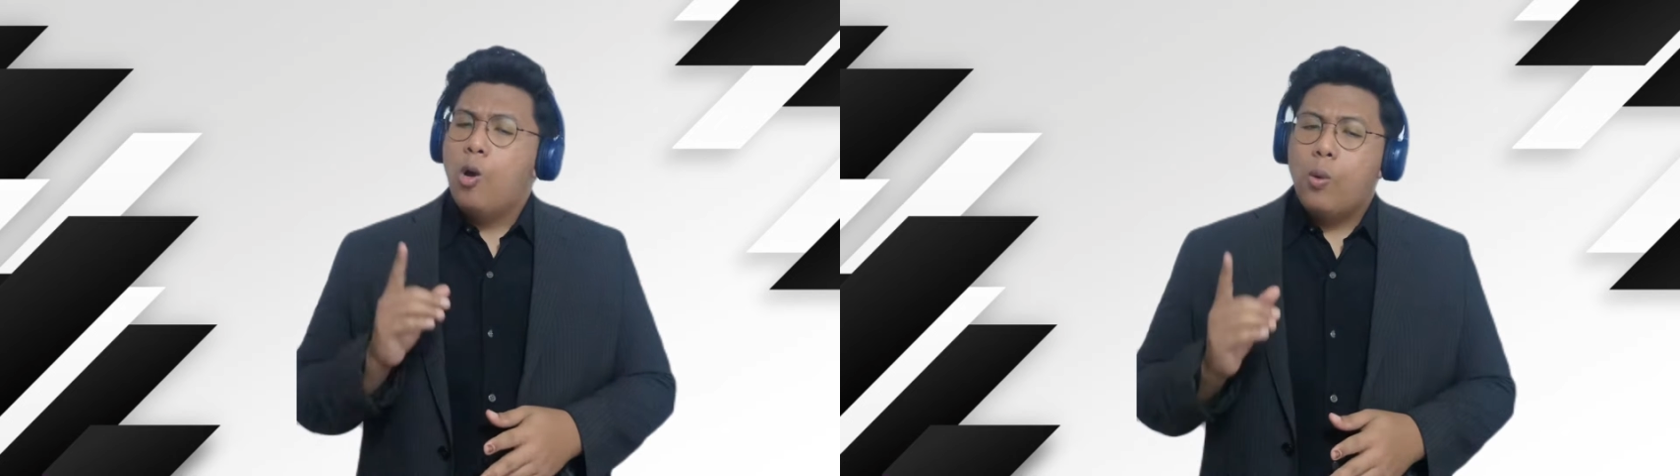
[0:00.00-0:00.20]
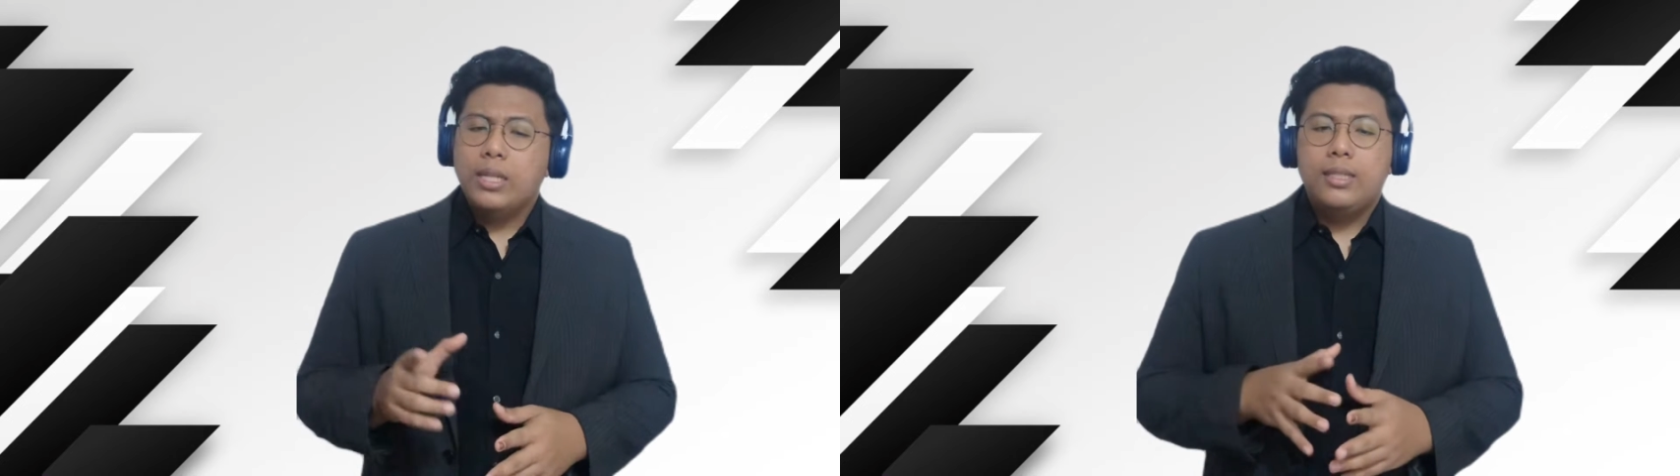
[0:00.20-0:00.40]

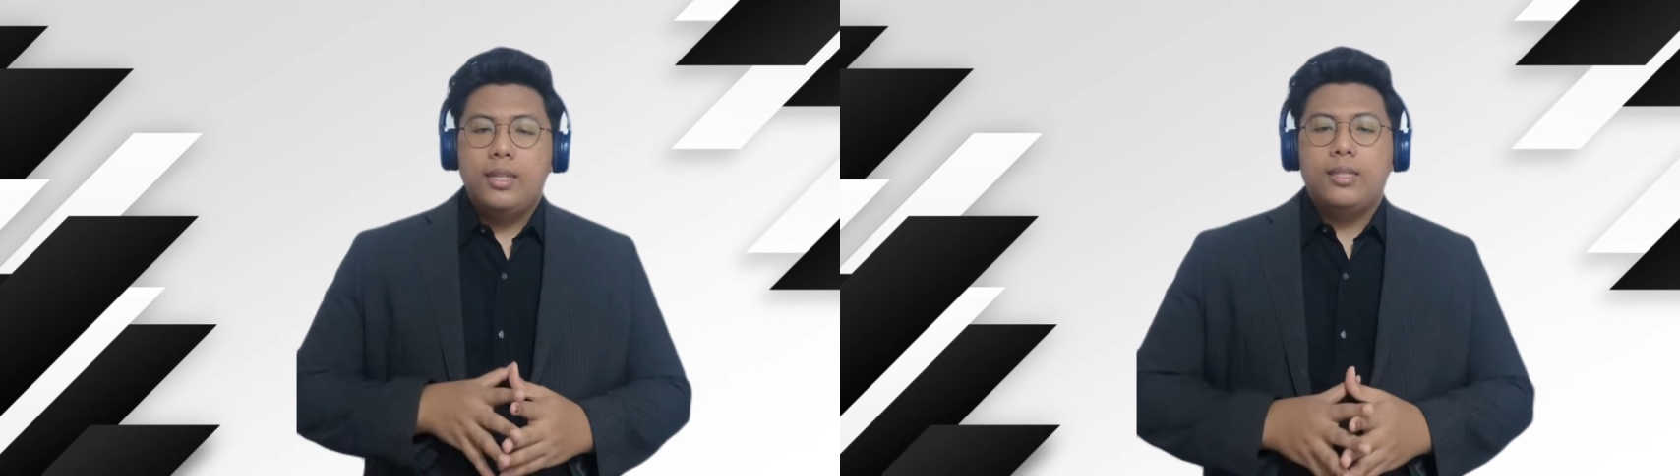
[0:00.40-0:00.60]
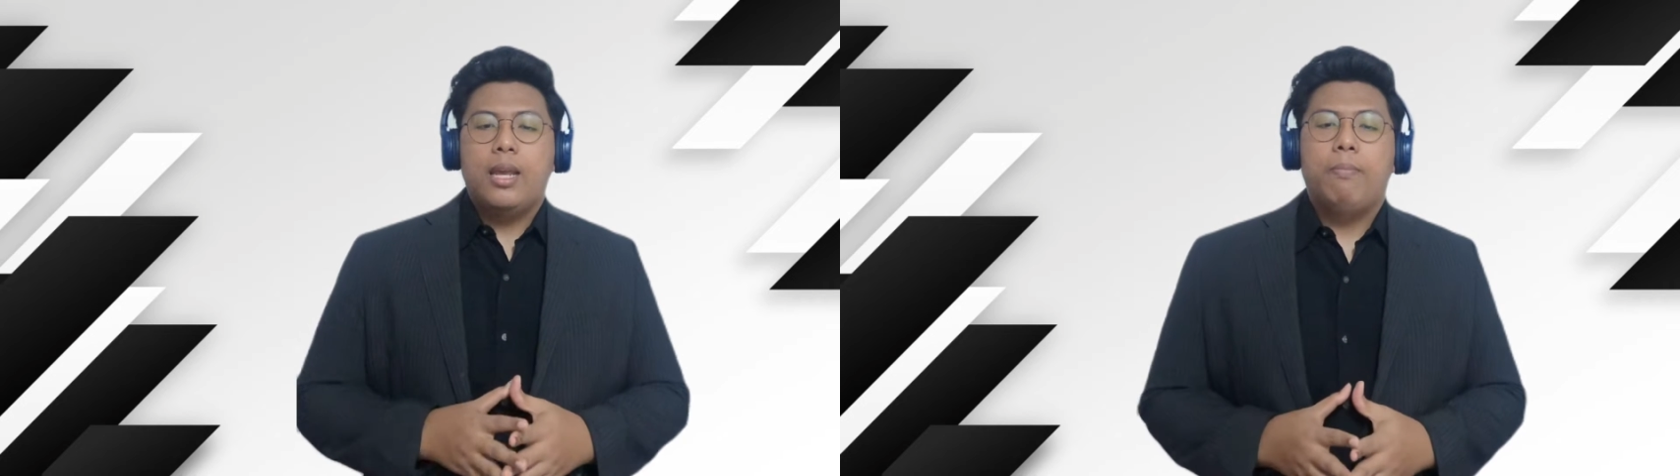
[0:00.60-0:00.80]
Once
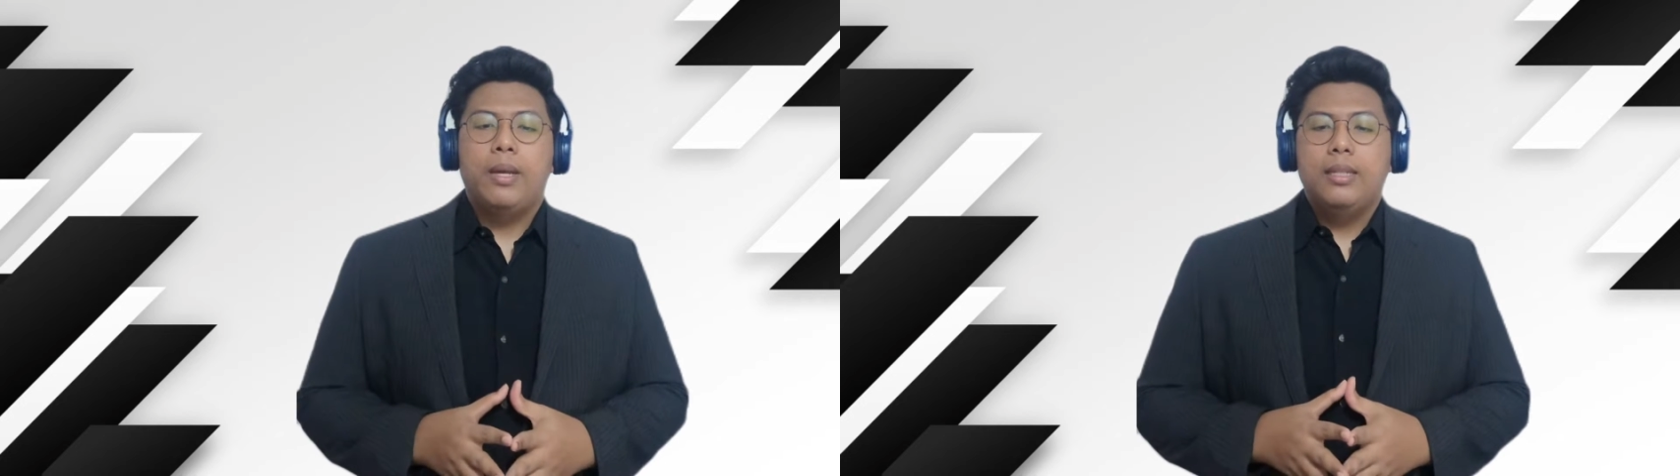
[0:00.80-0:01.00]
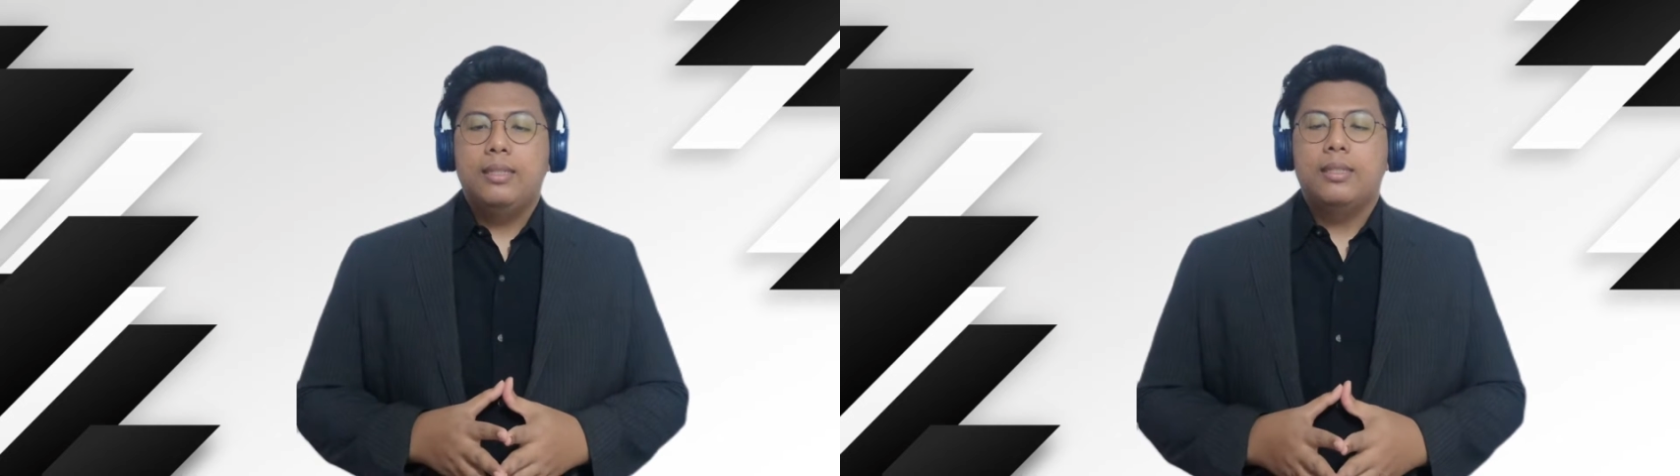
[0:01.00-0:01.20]
this
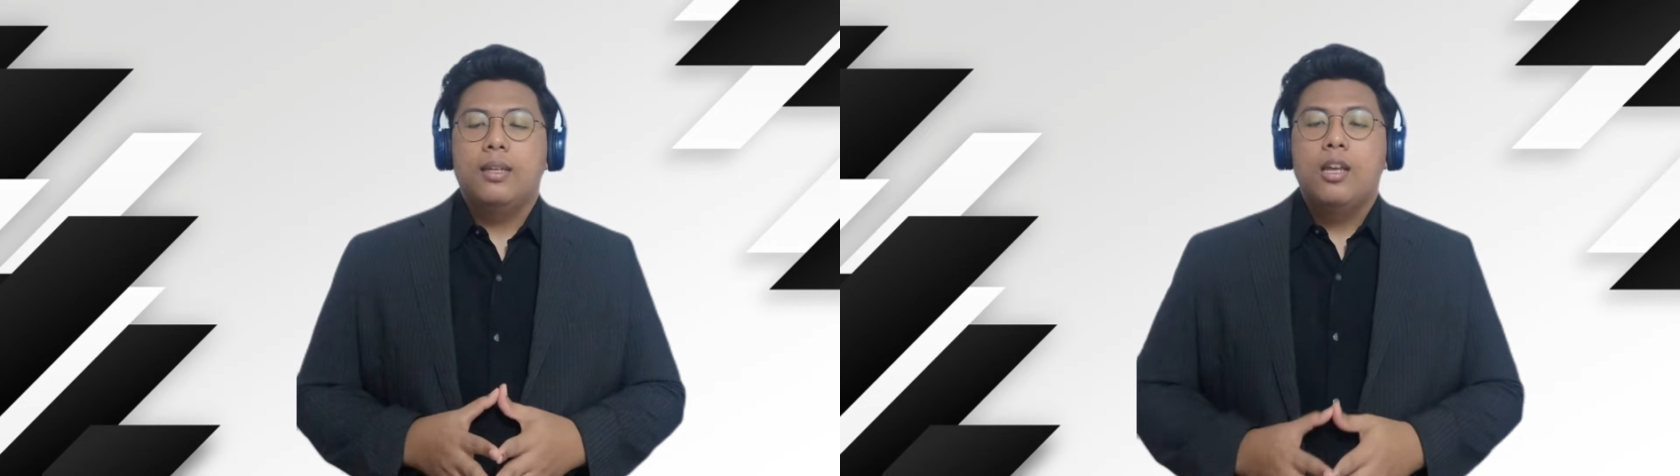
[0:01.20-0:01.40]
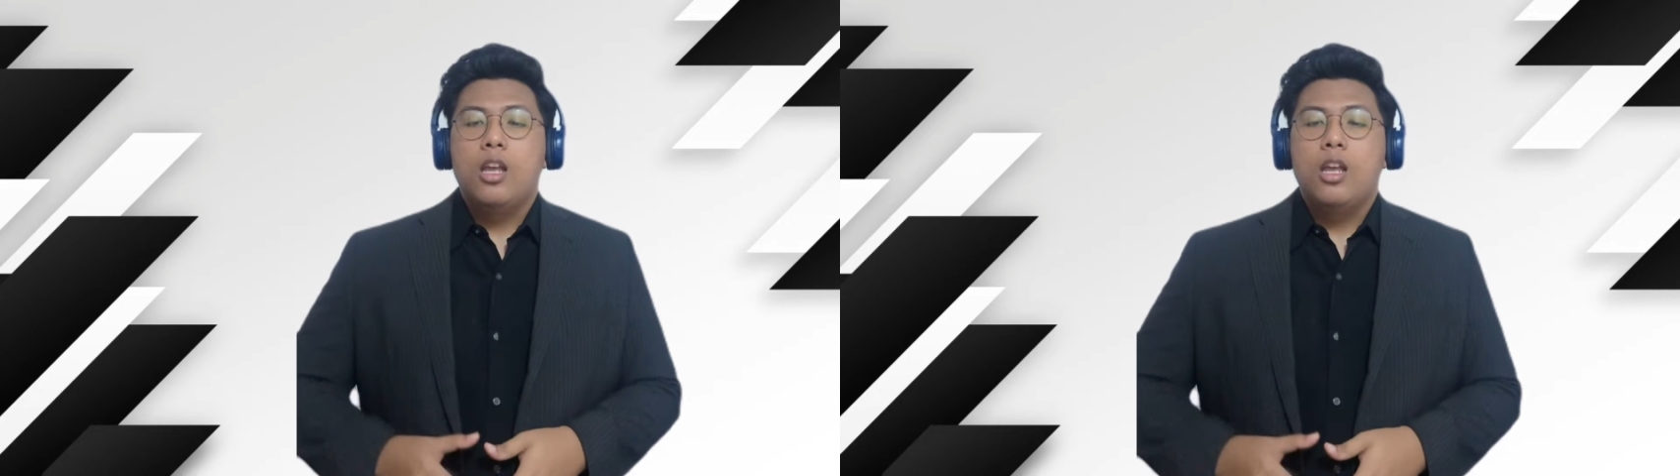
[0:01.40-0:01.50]
happens,